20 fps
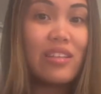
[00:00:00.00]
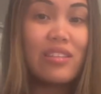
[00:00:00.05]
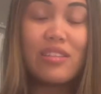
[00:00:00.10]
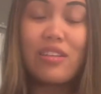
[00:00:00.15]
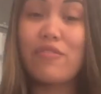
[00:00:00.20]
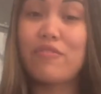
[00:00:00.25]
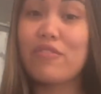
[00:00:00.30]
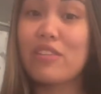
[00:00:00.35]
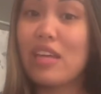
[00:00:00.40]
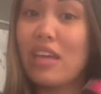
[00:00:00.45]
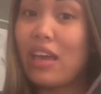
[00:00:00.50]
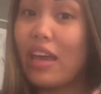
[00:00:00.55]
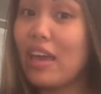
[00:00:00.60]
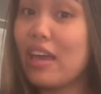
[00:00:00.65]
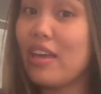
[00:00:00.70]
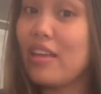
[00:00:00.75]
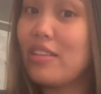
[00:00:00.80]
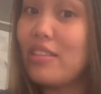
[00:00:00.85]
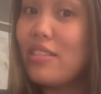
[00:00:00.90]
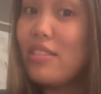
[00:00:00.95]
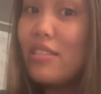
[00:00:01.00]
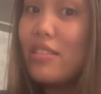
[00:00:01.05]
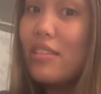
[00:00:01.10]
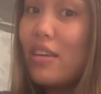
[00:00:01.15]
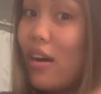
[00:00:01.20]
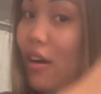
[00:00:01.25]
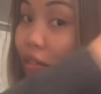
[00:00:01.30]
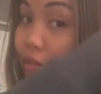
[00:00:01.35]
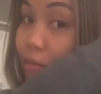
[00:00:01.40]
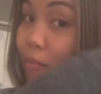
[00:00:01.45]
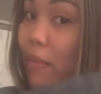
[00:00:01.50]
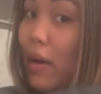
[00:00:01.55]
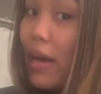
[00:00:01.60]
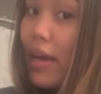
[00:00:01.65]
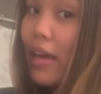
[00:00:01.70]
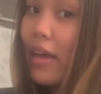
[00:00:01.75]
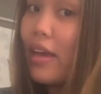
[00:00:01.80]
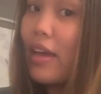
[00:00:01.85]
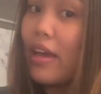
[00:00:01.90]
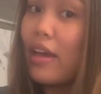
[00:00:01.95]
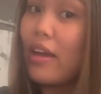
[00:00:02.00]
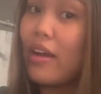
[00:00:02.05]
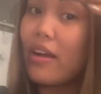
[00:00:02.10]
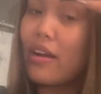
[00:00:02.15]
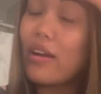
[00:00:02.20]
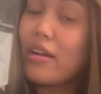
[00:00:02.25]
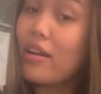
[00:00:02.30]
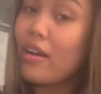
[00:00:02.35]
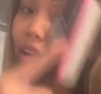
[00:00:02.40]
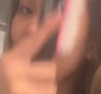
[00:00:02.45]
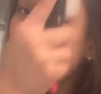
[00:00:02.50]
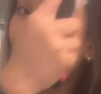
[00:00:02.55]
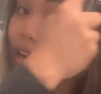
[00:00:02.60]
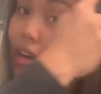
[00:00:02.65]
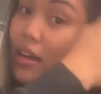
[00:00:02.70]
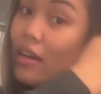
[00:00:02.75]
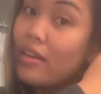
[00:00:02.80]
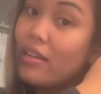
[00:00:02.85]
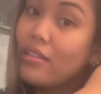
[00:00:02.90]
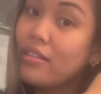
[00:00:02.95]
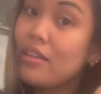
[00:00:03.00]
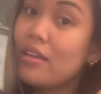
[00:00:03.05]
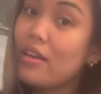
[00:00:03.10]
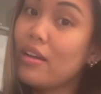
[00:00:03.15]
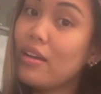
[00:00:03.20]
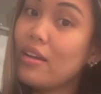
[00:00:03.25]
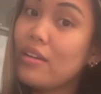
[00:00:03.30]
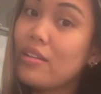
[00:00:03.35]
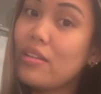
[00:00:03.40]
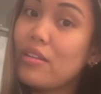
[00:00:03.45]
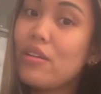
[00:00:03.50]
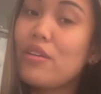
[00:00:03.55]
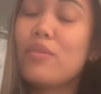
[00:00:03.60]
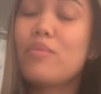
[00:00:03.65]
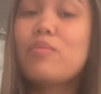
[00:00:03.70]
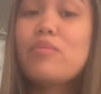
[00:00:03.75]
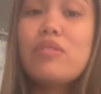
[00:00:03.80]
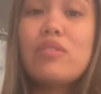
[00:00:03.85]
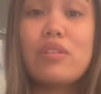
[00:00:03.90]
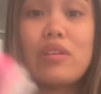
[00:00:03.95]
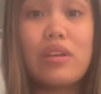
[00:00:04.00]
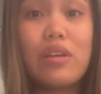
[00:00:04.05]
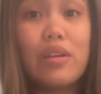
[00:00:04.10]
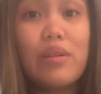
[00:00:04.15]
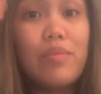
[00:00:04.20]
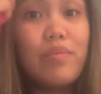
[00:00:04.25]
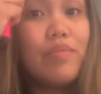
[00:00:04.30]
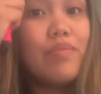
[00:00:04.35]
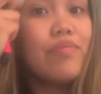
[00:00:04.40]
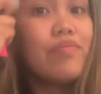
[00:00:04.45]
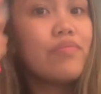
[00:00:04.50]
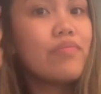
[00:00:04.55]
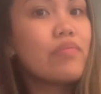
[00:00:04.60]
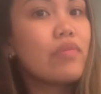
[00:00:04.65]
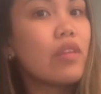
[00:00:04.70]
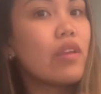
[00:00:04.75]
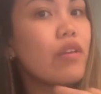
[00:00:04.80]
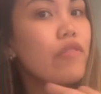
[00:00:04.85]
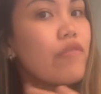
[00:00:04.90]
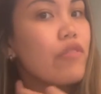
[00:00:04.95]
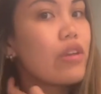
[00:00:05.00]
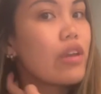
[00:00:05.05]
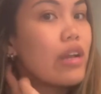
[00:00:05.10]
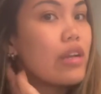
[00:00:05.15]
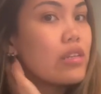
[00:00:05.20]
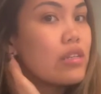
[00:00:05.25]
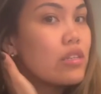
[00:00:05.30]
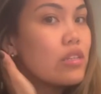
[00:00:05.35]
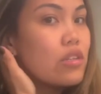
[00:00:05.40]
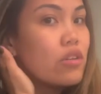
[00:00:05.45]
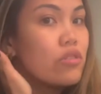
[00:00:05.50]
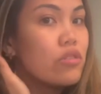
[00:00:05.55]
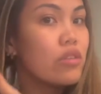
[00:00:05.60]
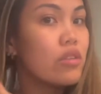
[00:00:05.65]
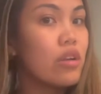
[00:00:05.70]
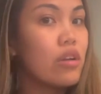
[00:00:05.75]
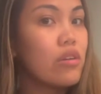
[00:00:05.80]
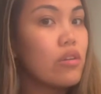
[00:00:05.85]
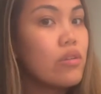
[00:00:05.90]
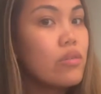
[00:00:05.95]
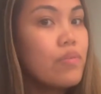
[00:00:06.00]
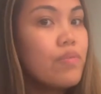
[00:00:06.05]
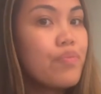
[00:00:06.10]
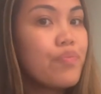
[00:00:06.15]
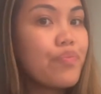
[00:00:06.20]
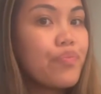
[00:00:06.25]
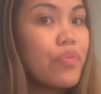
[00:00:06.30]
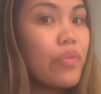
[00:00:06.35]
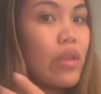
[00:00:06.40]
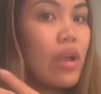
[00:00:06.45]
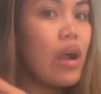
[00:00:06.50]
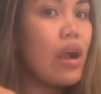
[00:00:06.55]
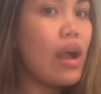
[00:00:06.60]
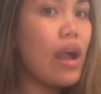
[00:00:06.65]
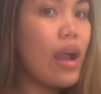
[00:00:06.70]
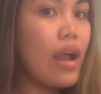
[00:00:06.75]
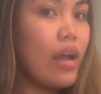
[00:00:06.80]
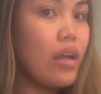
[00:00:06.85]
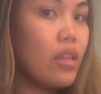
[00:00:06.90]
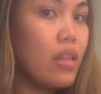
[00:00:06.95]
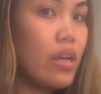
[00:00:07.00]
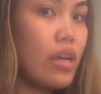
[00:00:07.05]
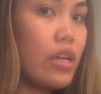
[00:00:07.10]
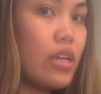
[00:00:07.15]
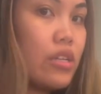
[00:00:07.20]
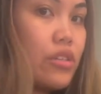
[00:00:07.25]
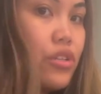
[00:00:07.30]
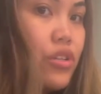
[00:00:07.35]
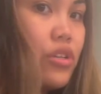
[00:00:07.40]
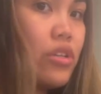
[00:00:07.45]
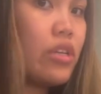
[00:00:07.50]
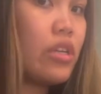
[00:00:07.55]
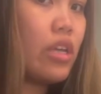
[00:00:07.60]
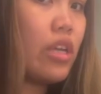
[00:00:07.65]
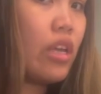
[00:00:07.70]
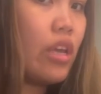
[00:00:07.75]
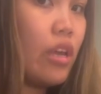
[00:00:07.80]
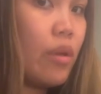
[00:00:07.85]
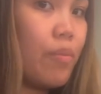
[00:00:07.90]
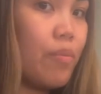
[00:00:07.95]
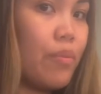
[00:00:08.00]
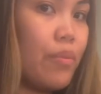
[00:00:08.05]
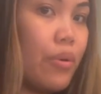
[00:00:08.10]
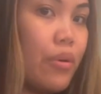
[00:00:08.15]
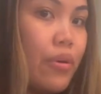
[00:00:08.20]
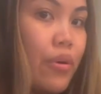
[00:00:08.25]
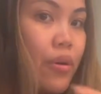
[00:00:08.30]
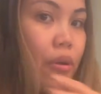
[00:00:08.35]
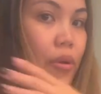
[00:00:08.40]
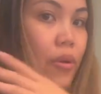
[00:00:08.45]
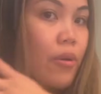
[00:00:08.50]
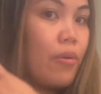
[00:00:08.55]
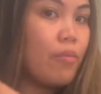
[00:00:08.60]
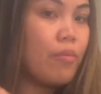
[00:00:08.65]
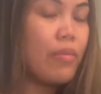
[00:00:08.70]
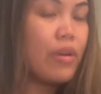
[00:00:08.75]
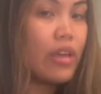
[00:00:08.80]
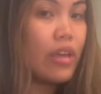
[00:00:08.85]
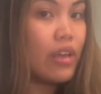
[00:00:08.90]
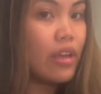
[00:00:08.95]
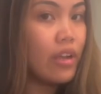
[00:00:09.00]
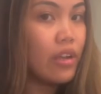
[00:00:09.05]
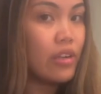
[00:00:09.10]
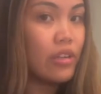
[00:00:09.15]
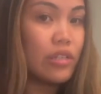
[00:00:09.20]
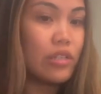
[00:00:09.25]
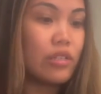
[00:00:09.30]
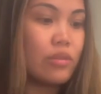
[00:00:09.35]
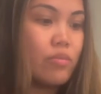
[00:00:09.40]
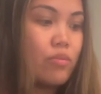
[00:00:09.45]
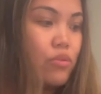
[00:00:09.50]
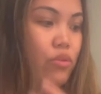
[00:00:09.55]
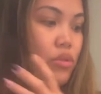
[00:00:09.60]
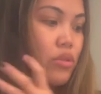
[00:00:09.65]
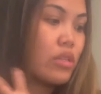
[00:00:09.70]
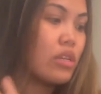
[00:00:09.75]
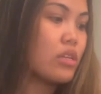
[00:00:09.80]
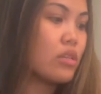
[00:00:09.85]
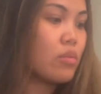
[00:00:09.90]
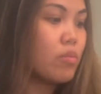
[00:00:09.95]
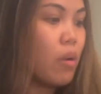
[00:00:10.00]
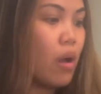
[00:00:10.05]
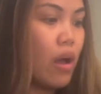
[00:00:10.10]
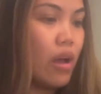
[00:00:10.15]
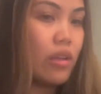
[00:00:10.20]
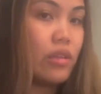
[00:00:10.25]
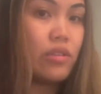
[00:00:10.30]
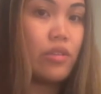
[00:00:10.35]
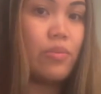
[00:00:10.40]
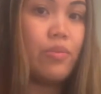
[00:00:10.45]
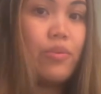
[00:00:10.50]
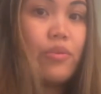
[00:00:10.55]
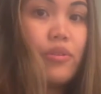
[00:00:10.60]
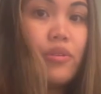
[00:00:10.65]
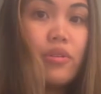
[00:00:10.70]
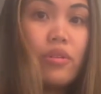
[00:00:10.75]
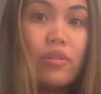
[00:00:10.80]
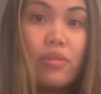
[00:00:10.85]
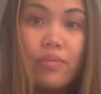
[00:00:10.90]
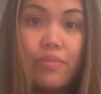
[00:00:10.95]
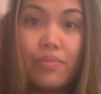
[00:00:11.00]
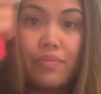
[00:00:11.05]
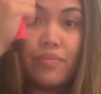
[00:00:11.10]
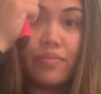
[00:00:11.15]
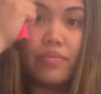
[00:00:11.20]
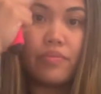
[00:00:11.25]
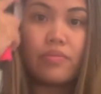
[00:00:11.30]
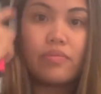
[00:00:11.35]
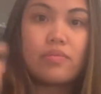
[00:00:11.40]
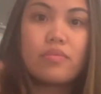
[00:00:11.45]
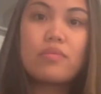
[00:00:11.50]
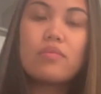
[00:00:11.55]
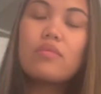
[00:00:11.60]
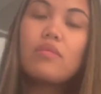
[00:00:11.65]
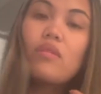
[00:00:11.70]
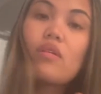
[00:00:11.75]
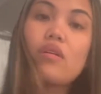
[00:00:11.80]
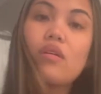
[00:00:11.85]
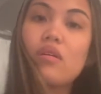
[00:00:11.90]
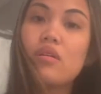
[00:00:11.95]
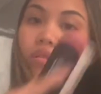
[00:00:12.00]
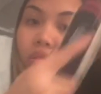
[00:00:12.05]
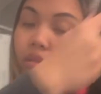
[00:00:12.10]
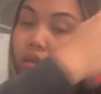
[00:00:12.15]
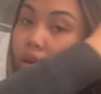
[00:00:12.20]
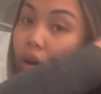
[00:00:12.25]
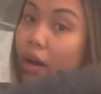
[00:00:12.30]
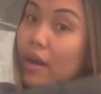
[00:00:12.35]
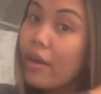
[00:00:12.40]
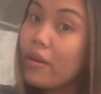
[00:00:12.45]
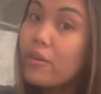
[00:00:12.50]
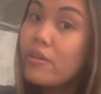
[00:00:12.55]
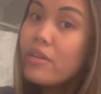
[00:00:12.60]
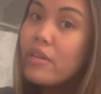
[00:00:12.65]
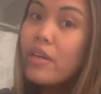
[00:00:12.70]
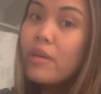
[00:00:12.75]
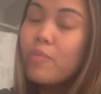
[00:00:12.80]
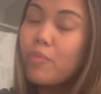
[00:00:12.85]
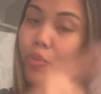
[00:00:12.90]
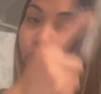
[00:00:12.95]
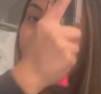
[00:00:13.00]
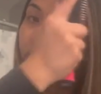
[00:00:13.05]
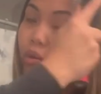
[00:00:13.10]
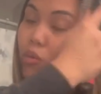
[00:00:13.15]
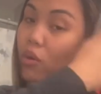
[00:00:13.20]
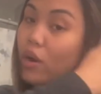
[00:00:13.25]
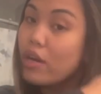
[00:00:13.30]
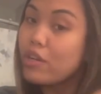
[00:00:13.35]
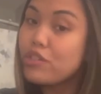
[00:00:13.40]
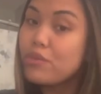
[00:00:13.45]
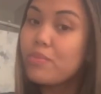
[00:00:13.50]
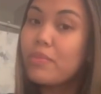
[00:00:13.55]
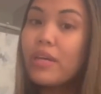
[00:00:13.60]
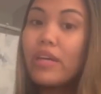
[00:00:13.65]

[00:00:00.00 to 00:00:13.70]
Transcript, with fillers: of the ends of my hair and normally if you guys don't know I like to keep my hair smooth as possible so I already pre-washed my